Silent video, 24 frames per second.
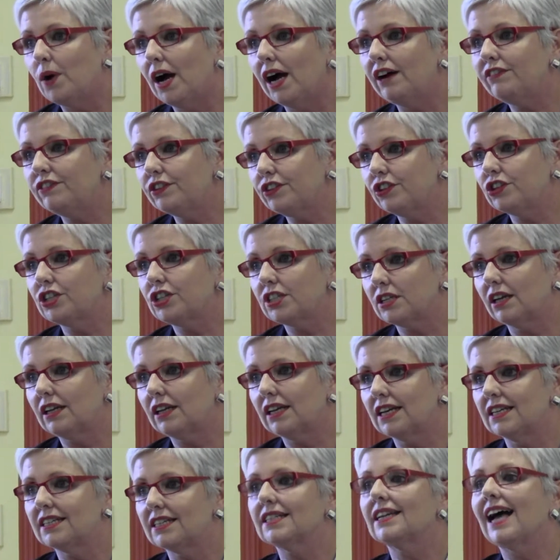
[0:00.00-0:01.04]
whatever the
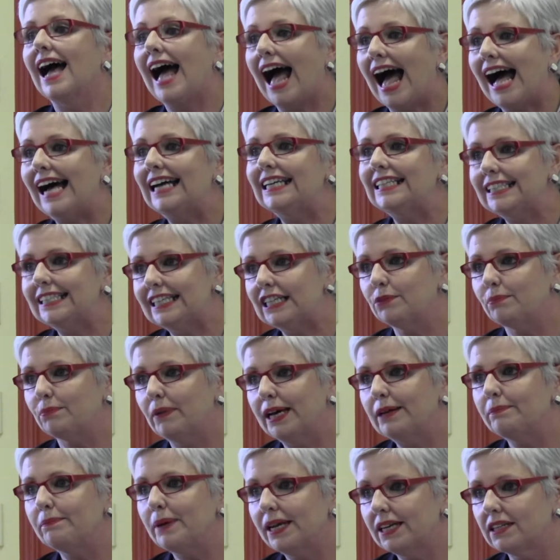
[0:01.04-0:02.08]
result is, I did
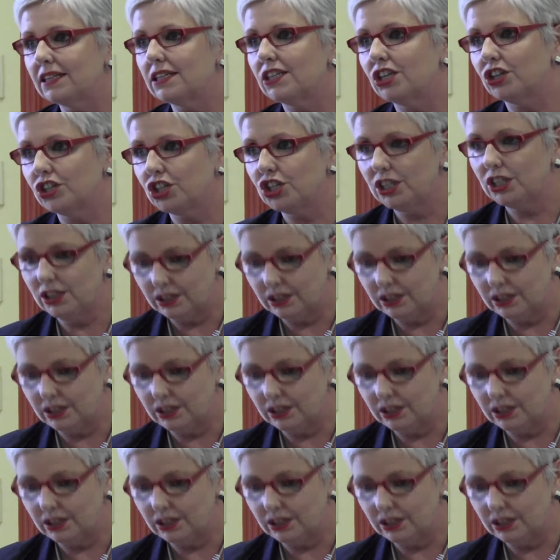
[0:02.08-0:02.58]
my bit to